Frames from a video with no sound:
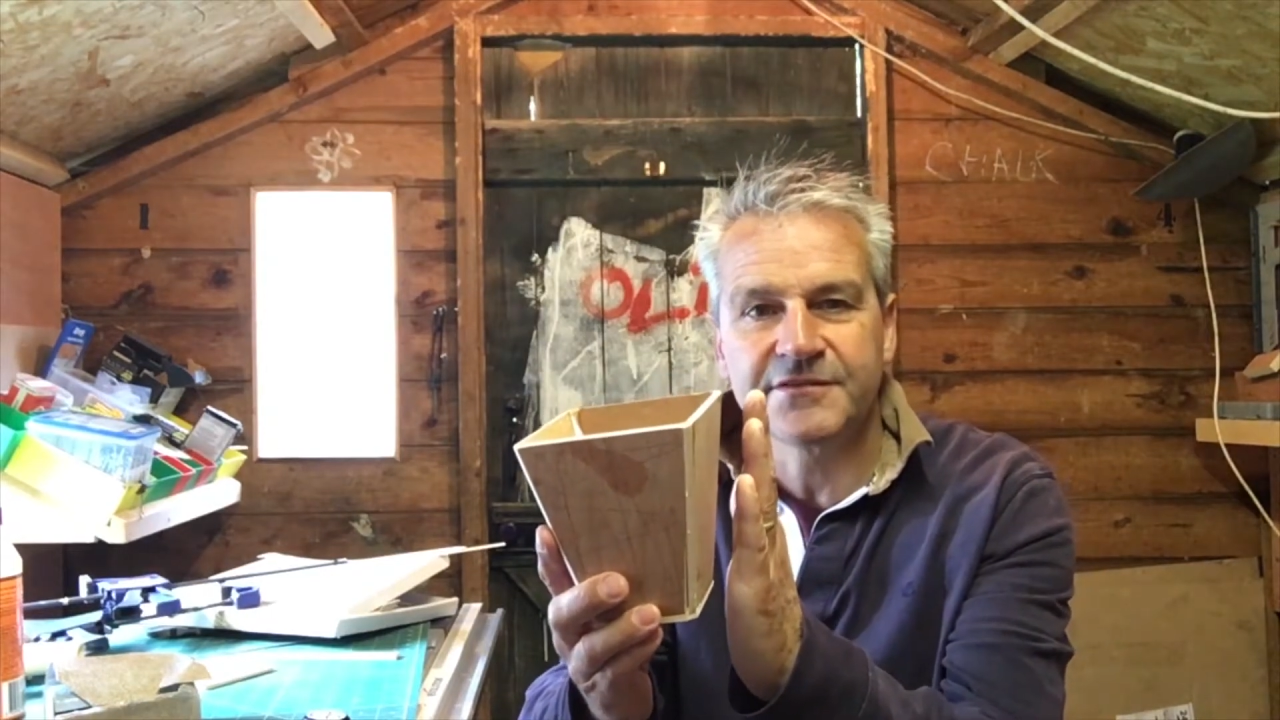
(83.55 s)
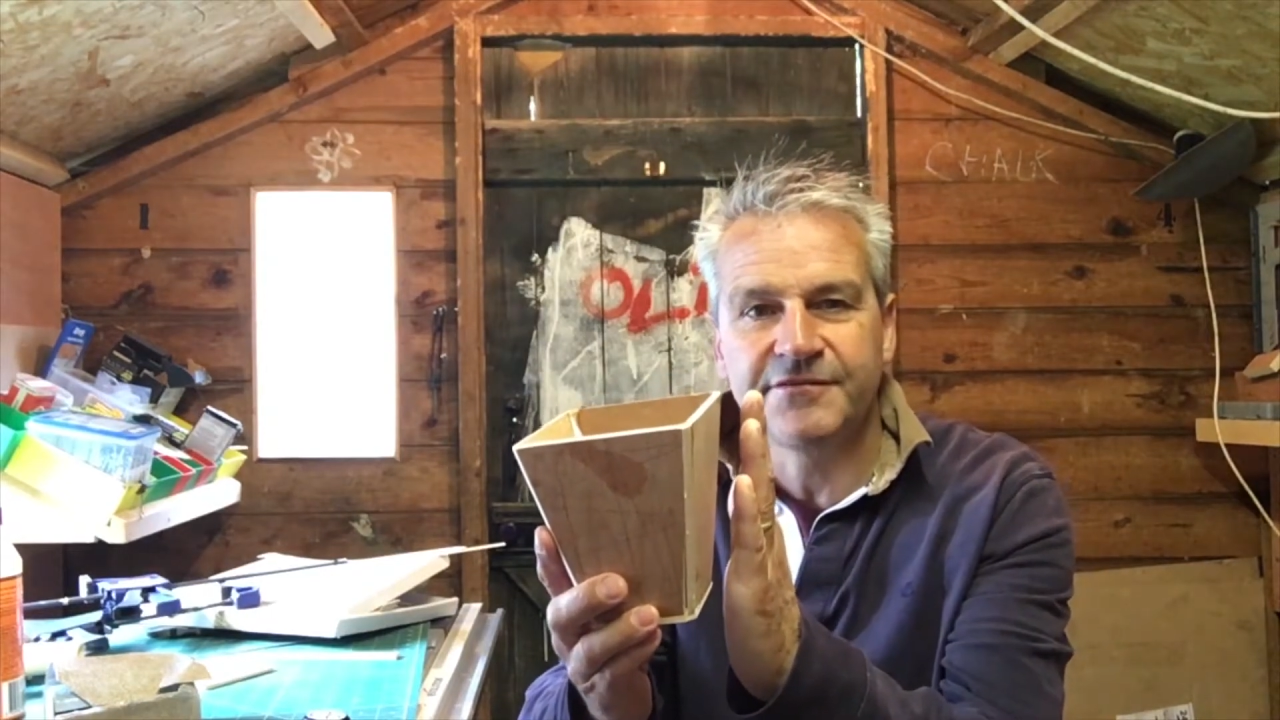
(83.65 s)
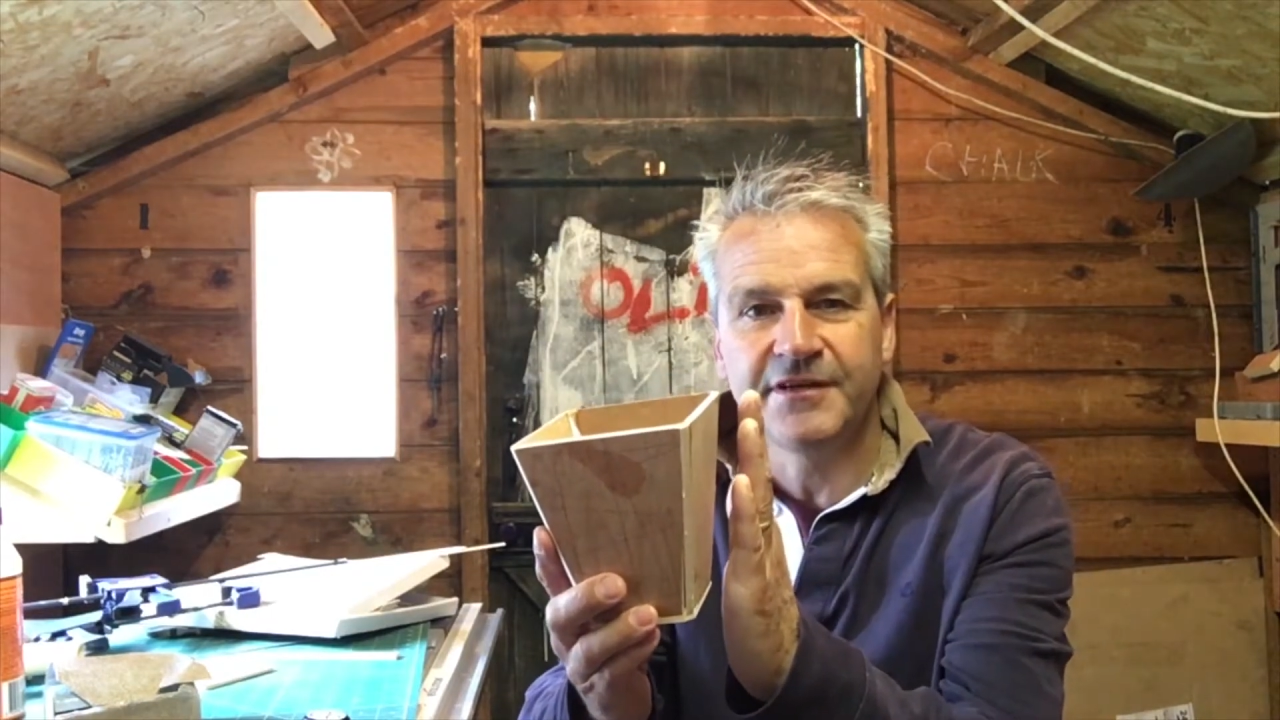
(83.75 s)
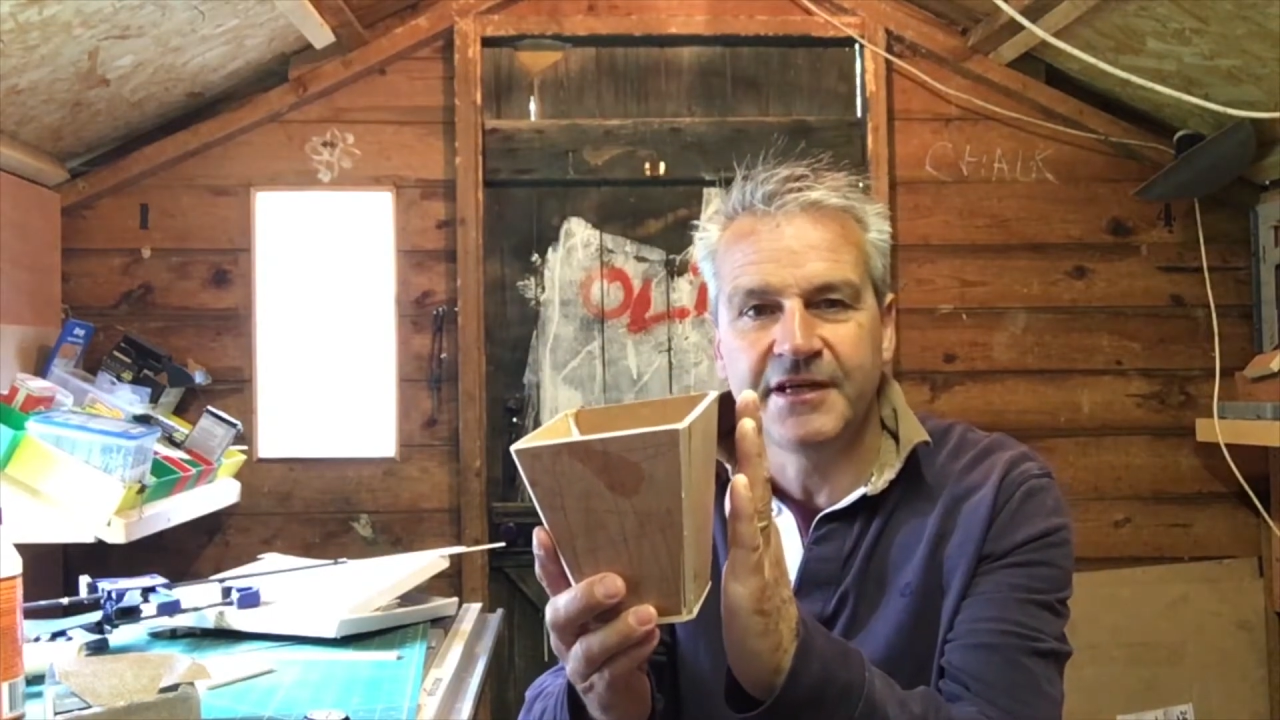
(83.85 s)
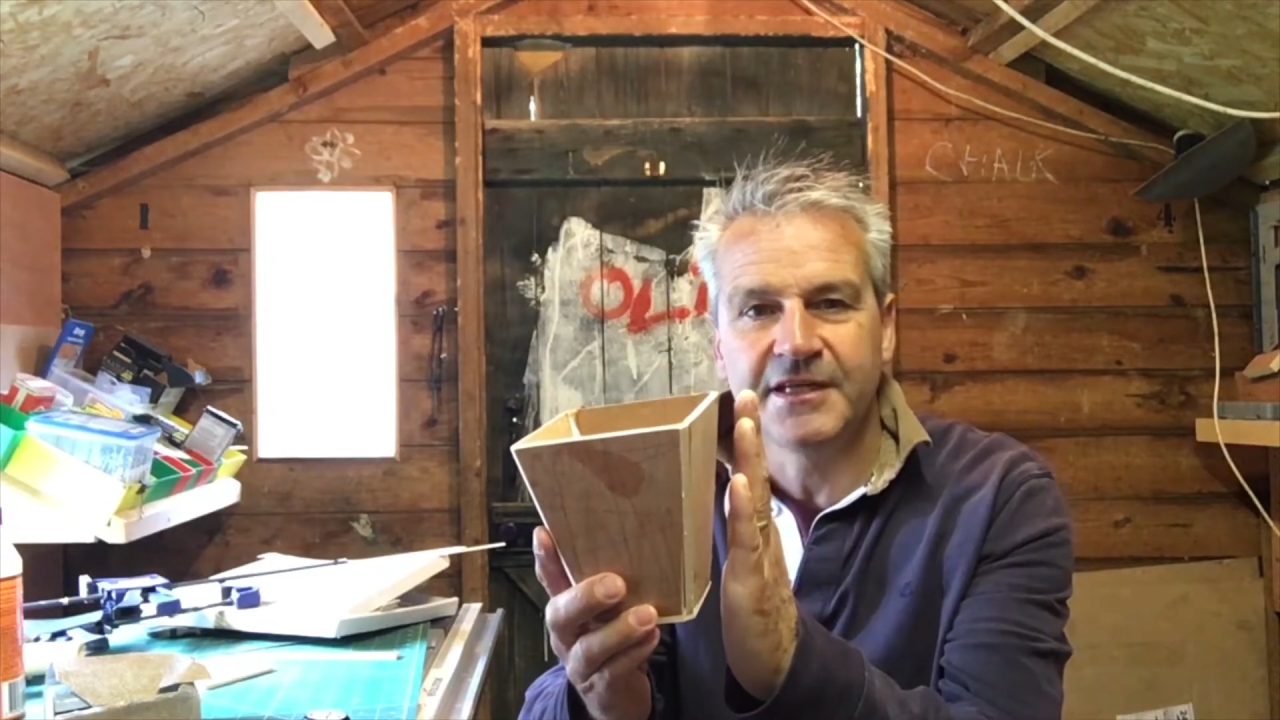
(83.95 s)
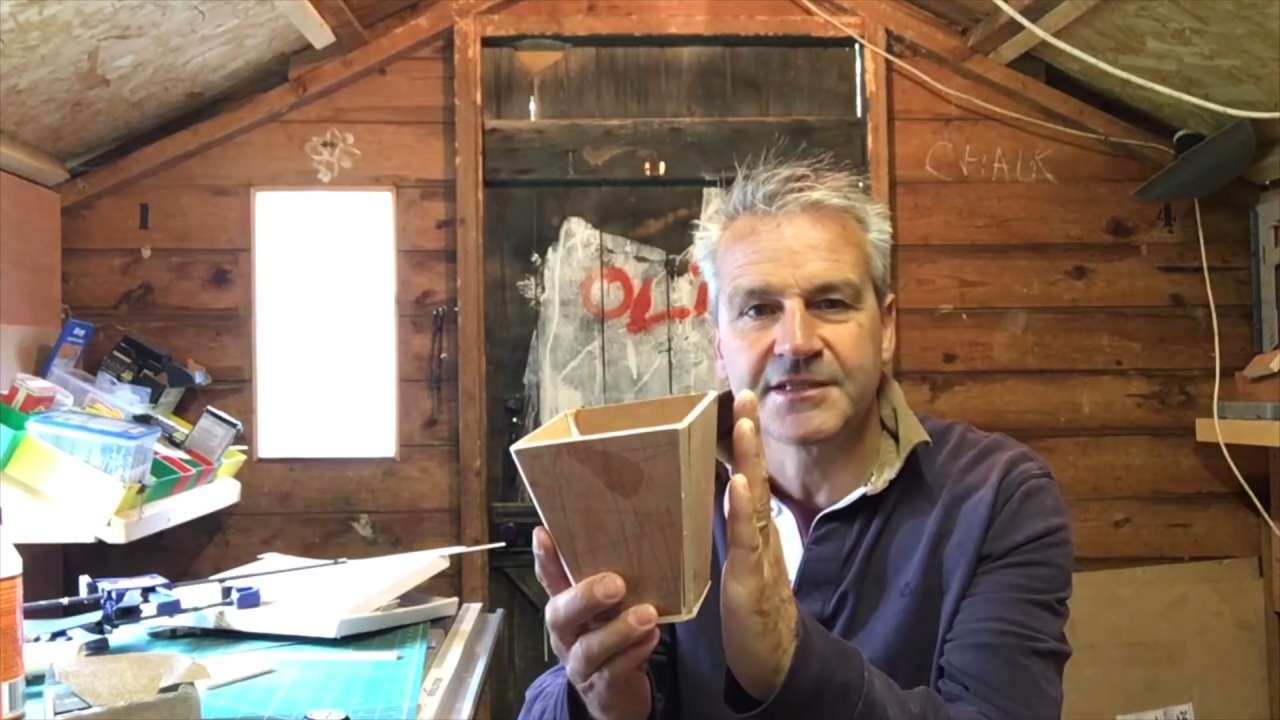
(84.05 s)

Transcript: fairly